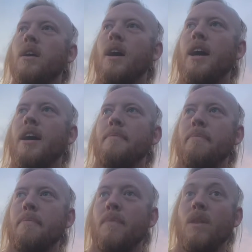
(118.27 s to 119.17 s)
Um,
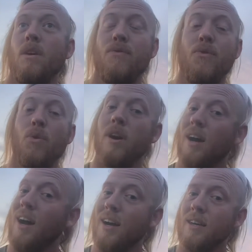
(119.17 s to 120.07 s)
for
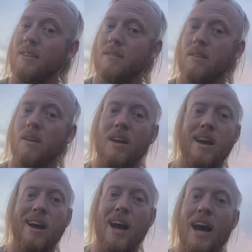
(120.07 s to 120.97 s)
us,
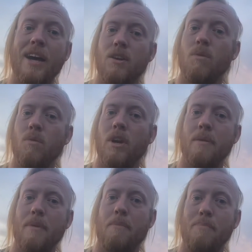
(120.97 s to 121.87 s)
I don't worry
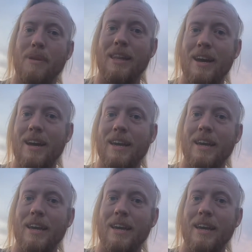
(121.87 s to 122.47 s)
about applying